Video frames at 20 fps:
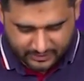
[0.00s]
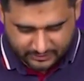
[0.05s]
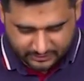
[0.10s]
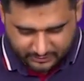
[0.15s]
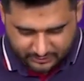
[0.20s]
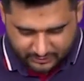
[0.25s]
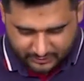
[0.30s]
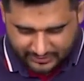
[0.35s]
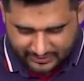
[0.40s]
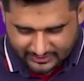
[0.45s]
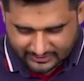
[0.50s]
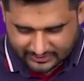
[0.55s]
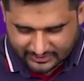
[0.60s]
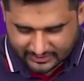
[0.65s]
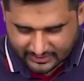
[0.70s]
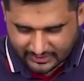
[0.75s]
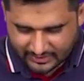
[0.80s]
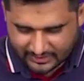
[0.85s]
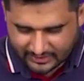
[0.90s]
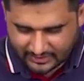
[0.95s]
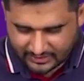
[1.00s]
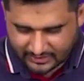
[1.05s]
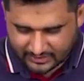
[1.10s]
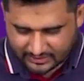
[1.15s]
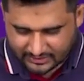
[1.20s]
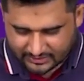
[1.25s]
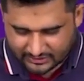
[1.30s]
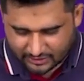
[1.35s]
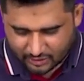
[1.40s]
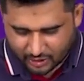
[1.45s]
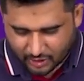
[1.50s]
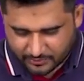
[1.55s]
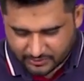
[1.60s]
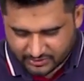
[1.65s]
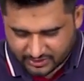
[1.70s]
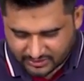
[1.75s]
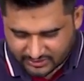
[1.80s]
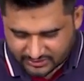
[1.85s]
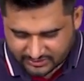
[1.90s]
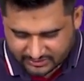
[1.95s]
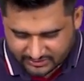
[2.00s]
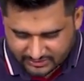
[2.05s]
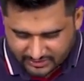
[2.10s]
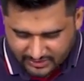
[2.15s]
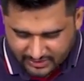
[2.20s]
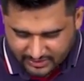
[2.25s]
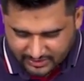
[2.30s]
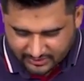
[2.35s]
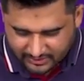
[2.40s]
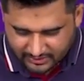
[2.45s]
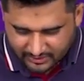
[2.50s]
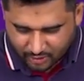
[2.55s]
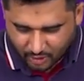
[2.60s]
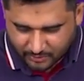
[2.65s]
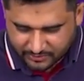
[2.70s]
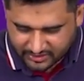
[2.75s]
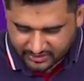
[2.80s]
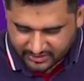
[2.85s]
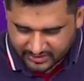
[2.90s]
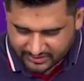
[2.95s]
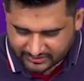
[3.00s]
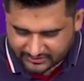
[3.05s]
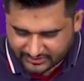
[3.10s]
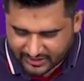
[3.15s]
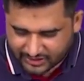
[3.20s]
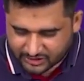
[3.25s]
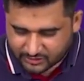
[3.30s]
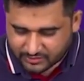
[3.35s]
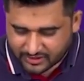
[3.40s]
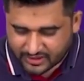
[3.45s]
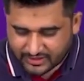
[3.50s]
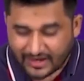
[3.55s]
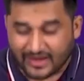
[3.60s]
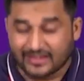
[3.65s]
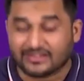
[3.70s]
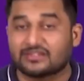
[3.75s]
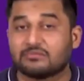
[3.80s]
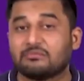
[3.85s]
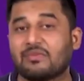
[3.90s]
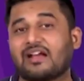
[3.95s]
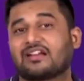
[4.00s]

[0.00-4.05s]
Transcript: So you can see here the options are, option A is HBr has the